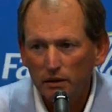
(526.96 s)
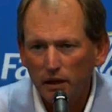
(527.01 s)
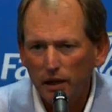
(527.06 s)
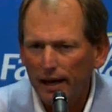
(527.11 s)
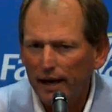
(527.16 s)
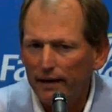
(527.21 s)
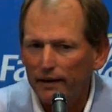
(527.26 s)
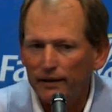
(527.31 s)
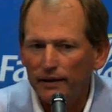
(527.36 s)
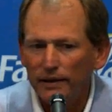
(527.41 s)

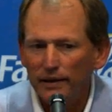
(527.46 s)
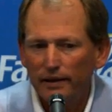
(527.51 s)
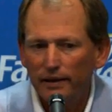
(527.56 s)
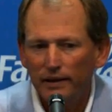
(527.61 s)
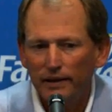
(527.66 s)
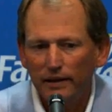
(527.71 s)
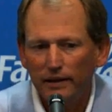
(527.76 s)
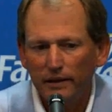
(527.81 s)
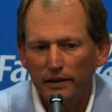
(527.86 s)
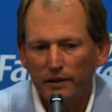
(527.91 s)

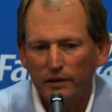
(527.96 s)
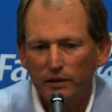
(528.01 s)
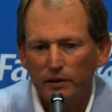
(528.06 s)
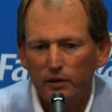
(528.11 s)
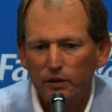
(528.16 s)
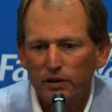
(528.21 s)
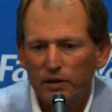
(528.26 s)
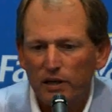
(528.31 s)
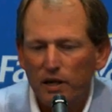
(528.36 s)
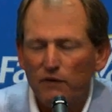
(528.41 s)
Yeah. You
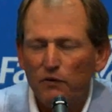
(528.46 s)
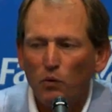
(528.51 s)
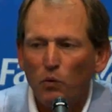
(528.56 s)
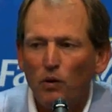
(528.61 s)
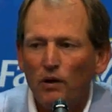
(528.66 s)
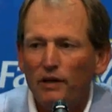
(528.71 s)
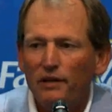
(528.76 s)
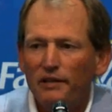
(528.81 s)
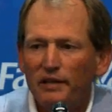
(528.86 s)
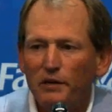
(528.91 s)
know, you never
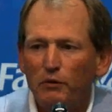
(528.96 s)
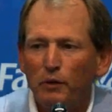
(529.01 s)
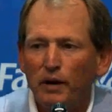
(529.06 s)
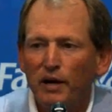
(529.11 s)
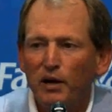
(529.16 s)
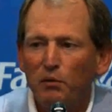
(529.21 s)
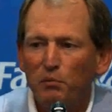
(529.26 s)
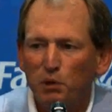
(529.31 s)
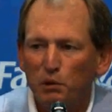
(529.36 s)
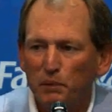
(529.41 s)
want to
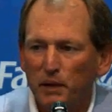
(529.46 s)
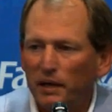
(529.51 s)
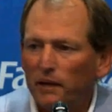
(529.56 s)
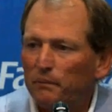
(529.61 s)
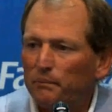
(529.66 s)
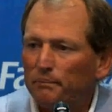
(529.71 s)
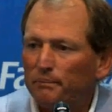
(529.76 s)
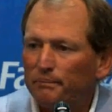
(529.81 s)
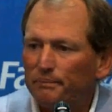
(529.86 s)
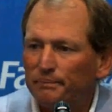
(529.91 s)
derail
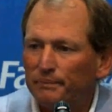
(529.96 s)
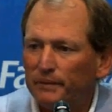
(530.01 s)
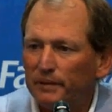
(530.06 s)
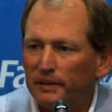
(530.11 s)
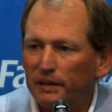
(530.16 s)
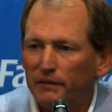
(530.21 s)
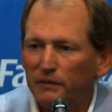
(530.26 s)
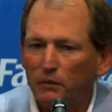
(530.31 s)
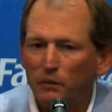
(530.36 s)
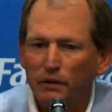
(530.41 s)
momentum.
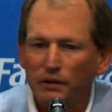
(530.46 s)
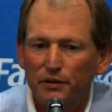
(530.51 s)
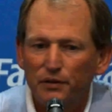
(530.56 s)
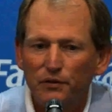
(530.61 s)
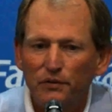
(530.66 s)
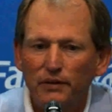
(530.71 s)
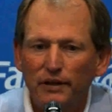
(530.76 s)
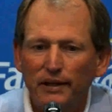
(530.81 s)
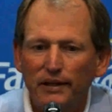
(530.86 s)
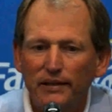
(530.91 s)
You never want to
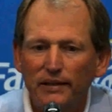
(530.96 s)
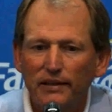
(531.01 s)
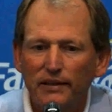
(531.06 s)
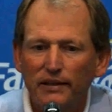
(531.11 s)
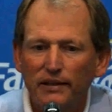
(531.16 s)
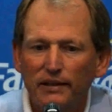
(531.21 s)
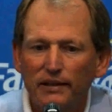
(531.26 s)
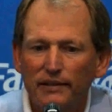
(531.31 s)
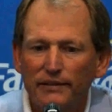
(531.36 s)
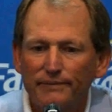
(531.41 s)
do
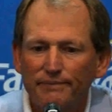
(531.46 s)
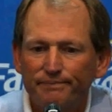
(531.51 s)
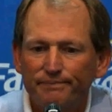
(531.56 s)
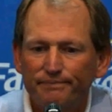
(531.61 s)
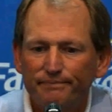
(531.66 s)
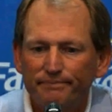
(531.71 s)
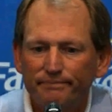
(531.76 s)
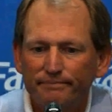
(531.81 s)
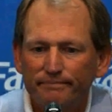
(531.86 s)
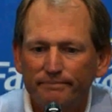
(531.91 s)
that.
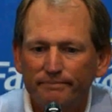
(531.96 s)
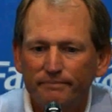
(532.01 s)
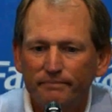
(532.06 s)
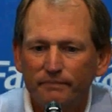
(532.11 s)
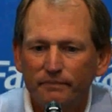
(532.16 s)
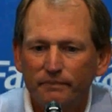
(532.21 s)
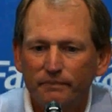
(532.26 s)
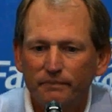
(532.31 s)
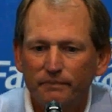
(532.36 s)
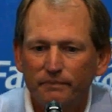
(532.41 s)

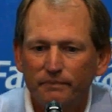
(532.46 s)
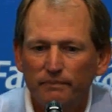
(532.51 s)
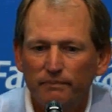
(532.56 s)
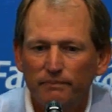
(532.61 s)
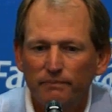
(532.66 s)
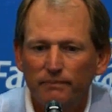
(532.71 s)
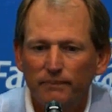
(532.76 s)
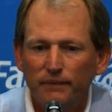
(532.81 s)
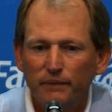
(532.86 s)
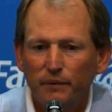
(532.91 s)

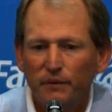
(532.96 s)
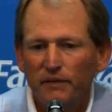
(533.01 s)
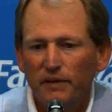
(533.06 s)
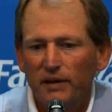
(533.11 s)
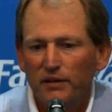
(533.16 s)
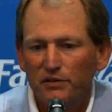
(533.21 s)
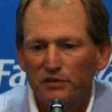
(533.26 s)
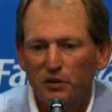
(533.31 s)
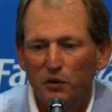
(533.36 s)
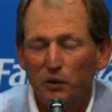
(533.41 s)
I mean, we've
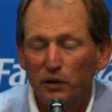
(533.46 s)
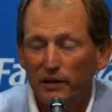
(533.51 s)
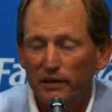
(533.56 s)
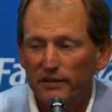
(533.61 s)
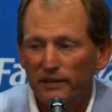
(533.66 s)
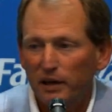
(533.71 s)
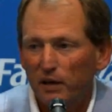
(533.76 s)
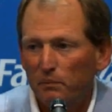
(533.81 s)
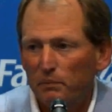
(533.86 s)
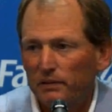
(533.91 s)
got a story to
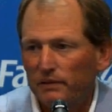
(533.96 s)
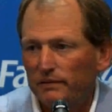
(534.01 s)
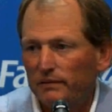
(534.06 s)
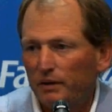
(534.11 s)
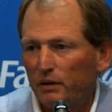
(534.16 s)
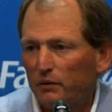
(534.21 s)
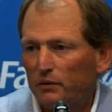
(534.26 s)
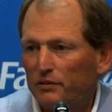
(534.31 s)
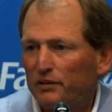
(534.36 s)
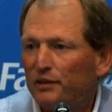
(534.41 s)
tell, but
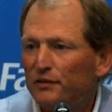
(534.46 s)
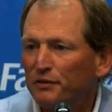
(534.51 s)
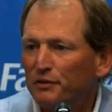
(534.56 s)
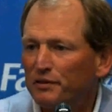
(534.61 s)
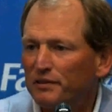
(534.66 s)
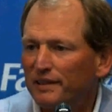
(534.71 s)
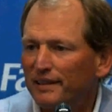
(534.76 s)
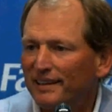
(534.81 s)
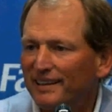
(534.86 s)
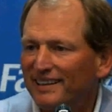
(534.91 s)
no one's
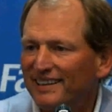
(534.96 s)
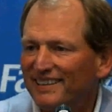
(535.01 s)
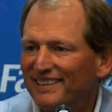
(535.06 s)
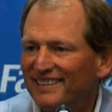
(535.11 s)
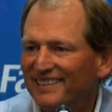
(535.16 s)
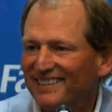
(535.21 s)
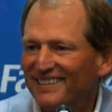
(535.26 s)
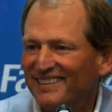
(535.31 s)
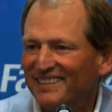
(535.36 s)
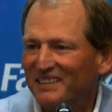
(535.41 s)
interested in
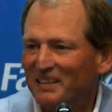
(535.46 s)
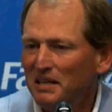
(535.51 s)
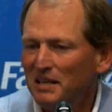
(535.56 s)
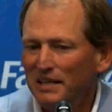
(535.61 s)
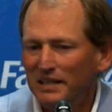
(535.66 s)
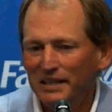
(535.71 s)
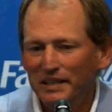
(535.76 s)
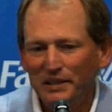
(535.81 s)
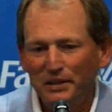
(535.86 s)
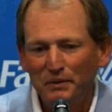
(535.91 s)

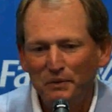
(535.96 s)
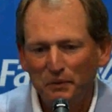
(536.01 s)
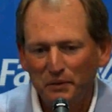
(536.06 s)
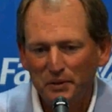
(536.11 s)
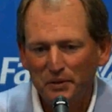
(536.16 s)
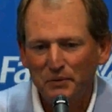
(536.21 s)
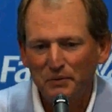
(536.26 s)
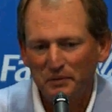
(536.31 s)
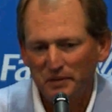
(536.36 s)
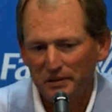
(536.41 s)

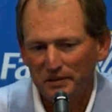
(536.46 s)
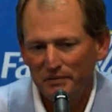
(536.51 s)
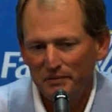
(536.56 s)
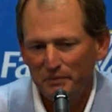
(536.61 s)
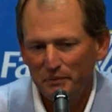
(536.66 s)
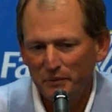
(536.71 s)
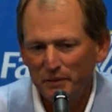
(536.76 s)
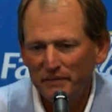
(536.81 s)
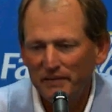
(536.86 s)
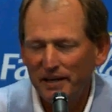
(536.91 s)

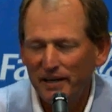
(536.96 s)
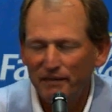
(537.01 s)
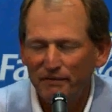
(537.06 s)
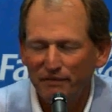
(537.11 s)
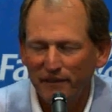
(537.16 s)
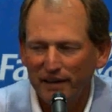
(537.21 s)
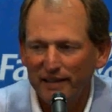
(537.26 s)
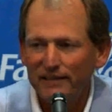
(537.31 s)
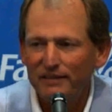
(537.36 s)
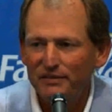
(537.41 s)
it. we've got to
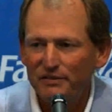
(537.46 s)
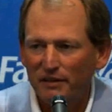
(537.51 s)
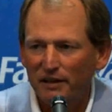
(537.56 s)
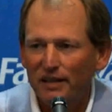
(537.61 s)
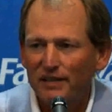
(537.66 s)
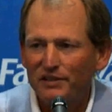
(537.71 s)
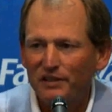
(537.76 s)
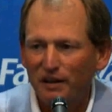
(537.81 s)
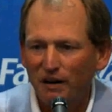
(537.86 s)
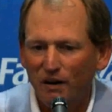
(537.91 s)
fight,
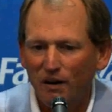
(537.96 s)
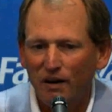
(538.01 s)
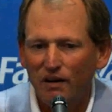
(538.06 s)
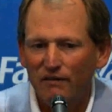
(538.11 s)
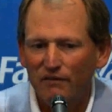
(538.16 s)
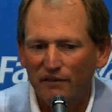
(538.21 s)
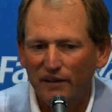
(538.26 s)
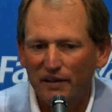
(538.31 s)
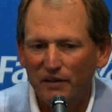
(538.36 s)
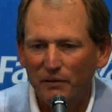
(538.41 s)
scratch, and
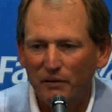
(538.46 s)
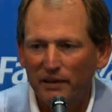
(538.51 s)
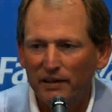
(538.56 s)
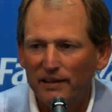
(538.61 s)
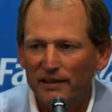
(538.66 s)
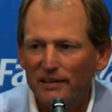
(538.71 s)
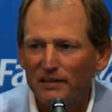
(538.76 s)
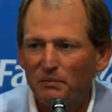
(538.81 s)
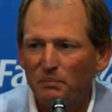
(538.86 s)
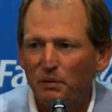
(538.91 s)
claw, and find a way
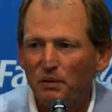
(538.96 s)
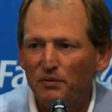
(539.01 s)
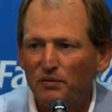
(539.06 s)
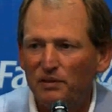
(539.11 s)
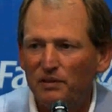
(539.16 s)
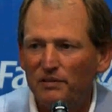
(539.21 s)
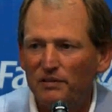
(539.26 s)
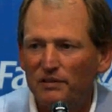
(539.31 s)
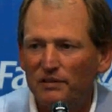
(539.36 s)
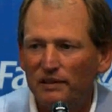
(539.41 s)
to get to
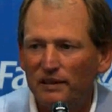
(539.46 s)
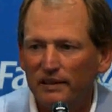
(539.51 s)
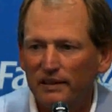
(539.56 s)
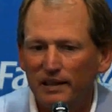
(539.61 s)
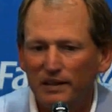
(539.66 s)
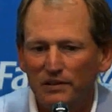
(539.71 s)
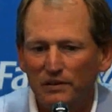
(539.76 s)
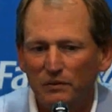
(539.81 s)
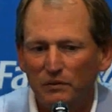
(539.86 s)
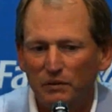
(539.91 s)
postseason, and
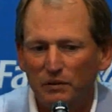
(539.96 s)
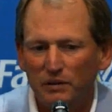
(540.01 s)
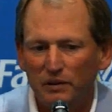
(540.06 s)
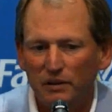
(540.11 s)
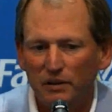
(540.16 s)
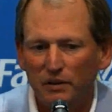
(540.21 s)
that's what we're